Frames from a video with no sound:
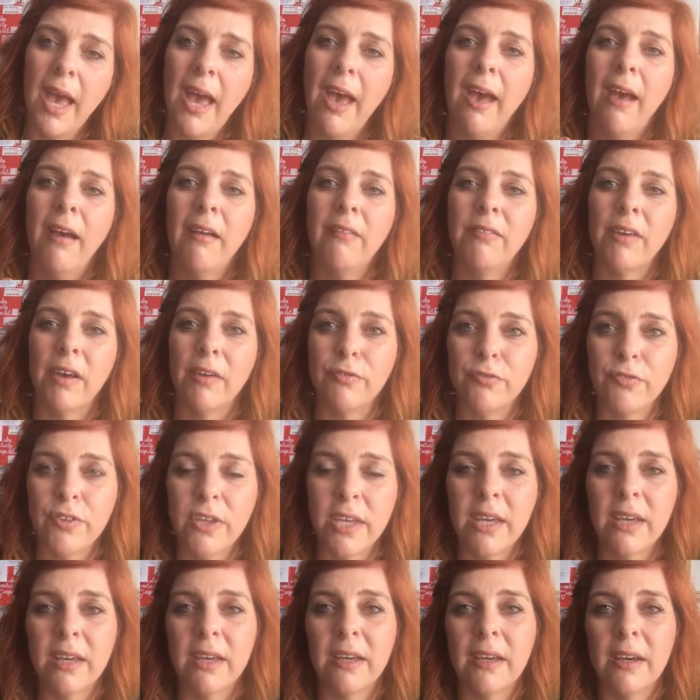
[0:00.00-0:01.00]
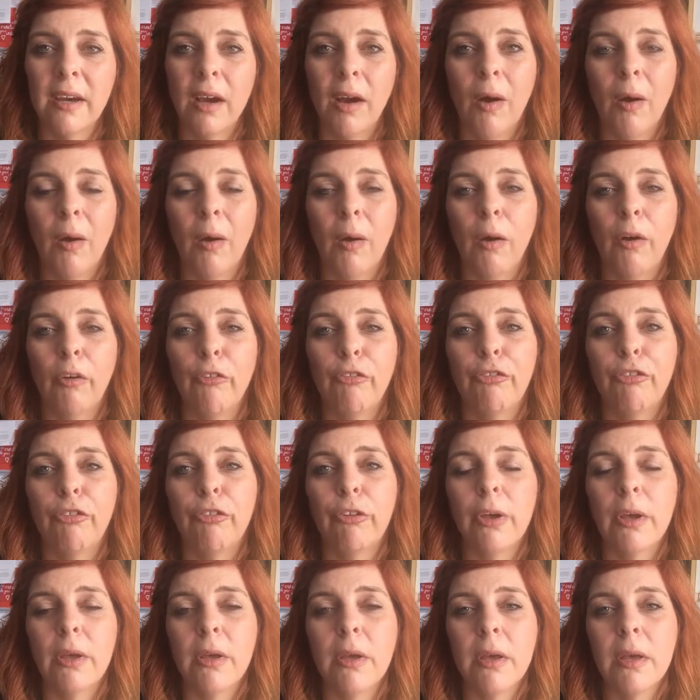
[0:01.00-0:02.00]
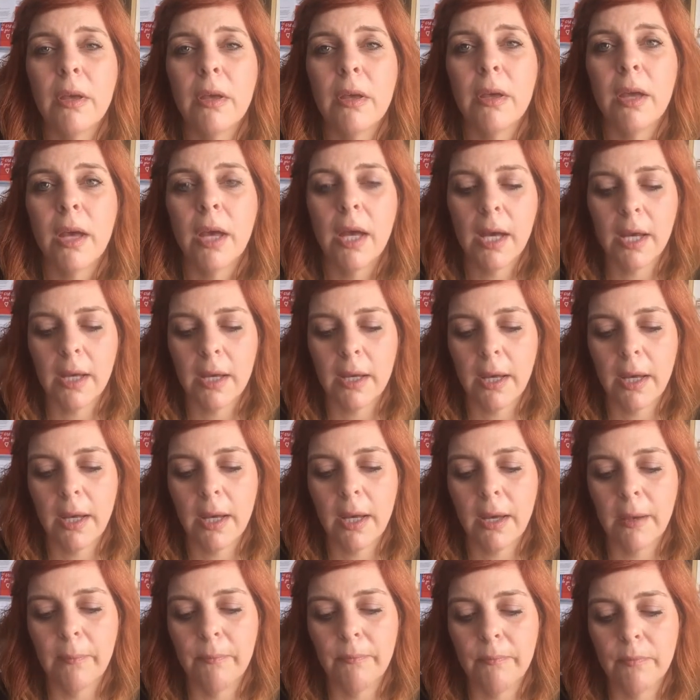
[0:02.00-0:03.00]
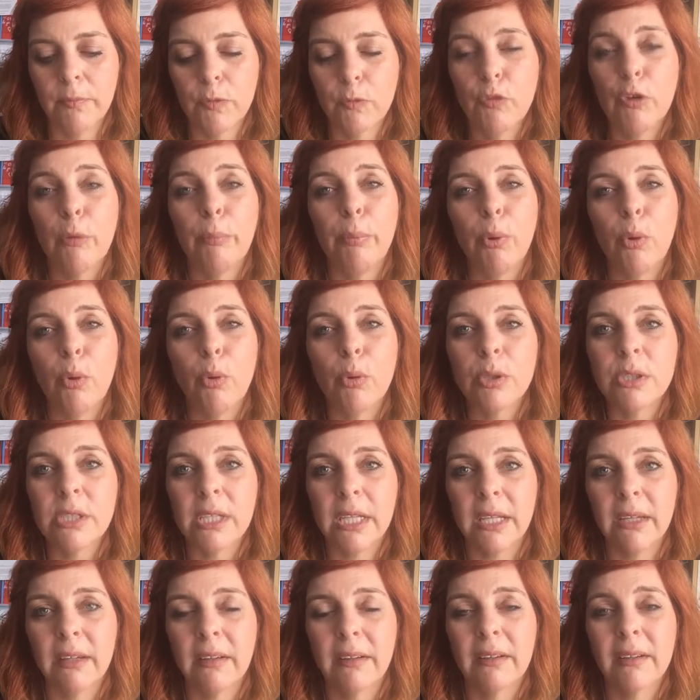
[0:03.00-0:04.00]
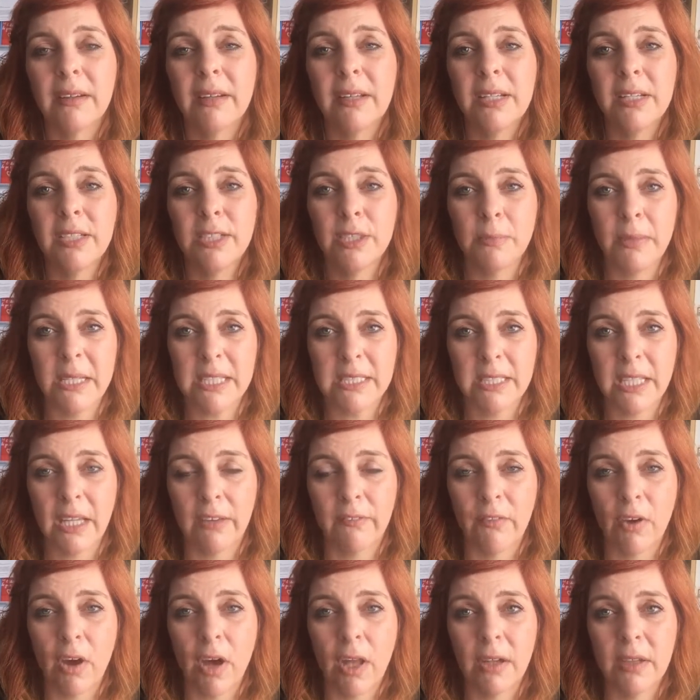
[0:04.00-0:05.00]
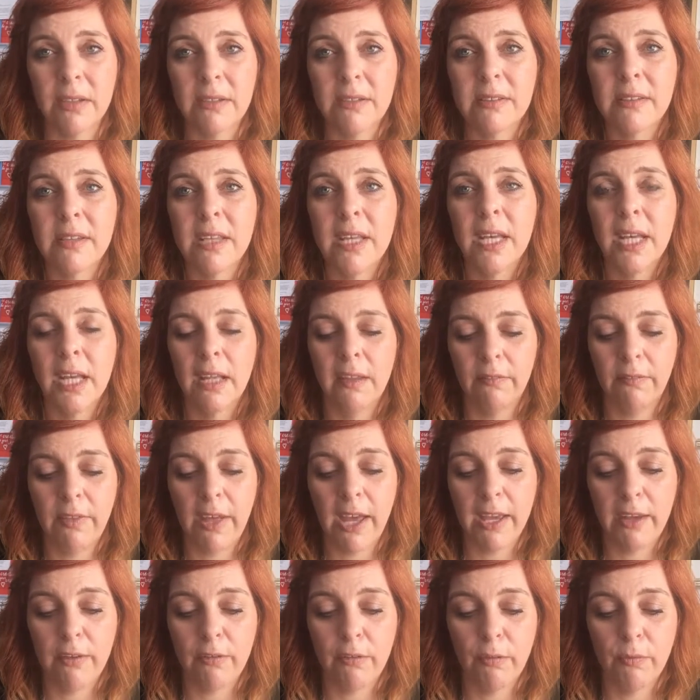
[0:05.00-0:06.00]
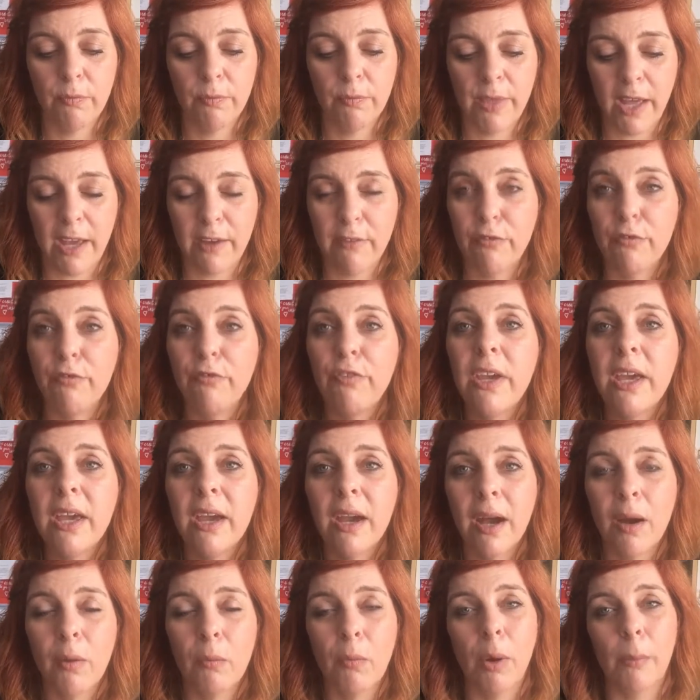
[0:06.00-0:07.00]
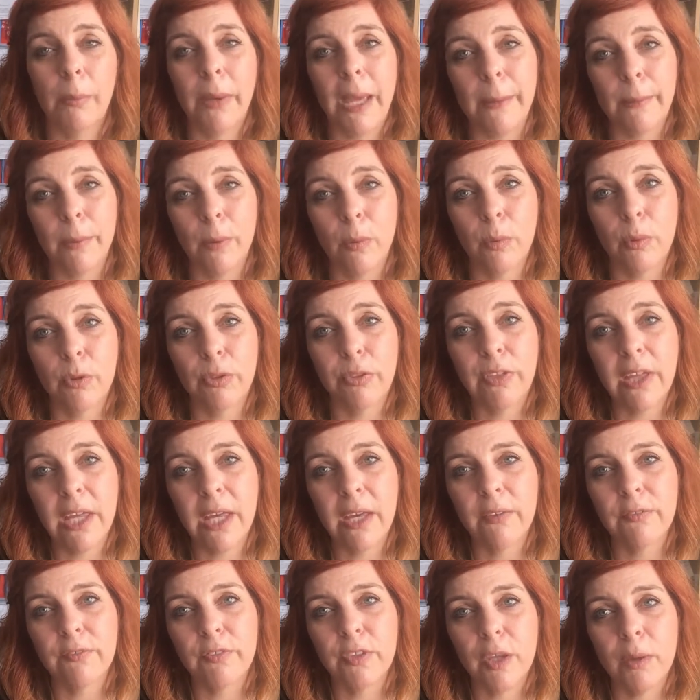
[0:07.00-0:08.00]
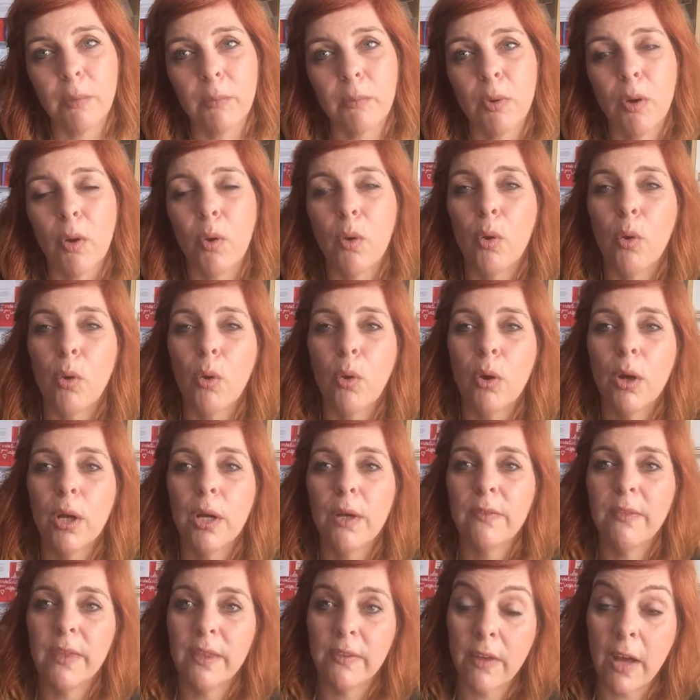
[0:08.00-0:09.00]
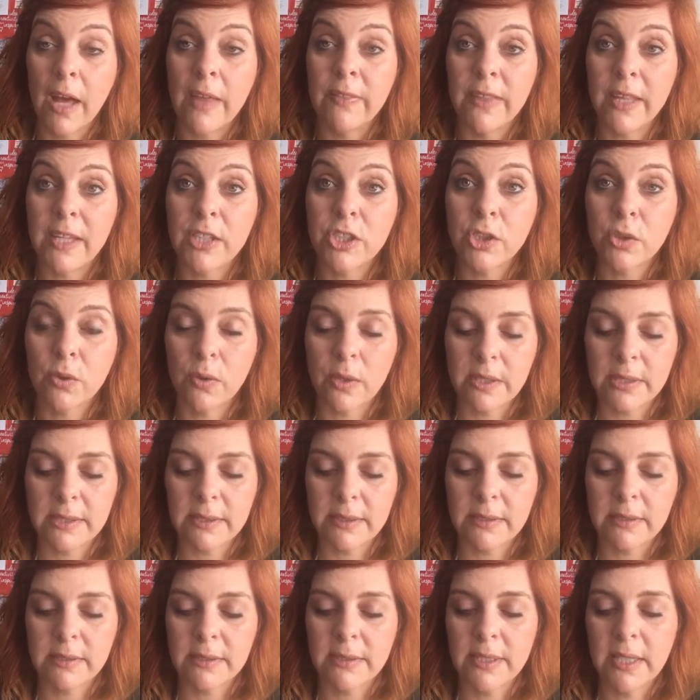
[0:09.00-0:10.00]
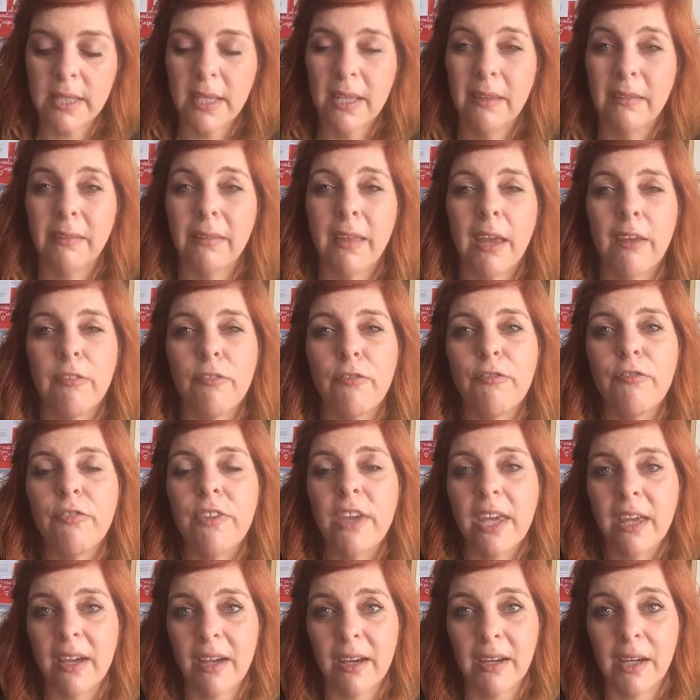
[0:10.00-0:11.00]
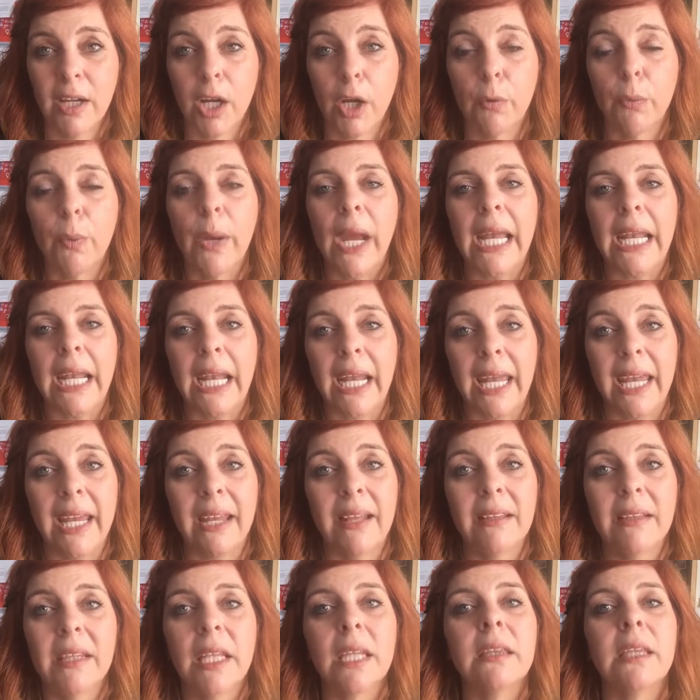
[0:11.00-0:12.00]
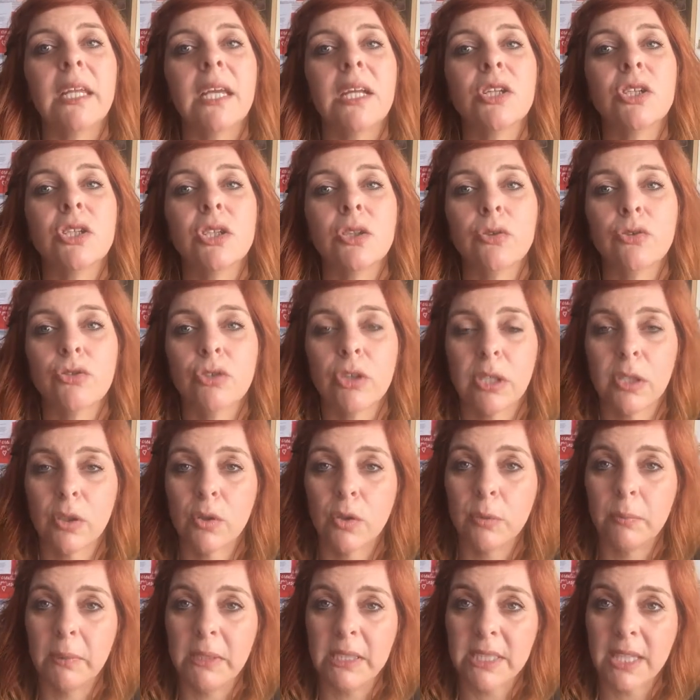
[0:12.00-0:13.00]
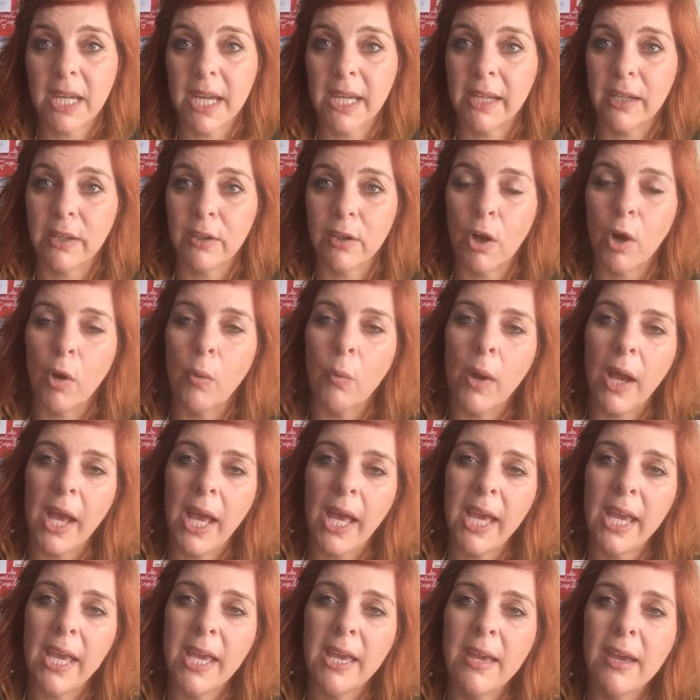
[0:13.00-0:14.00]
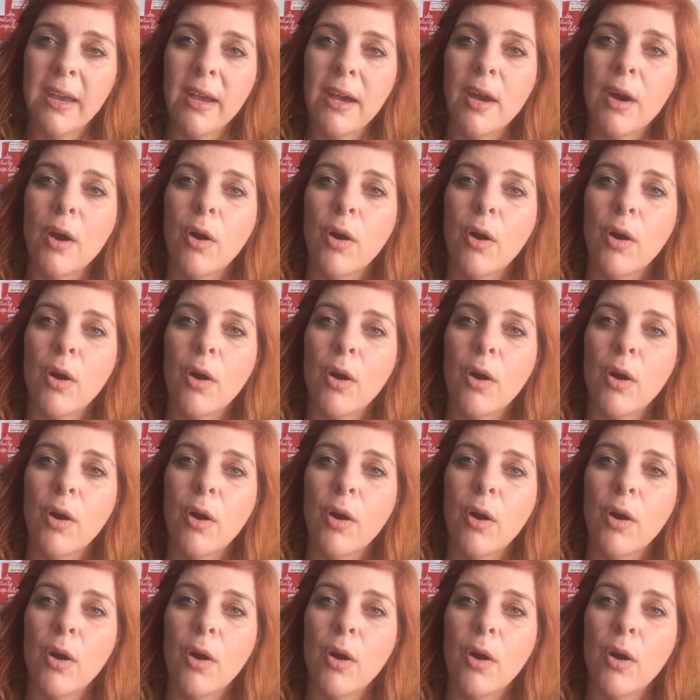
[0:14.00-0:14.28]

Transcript: have a fear of um, reporting domestic violence they they fear what people will think of them or and their choices. They fear greatly that their children could be taken away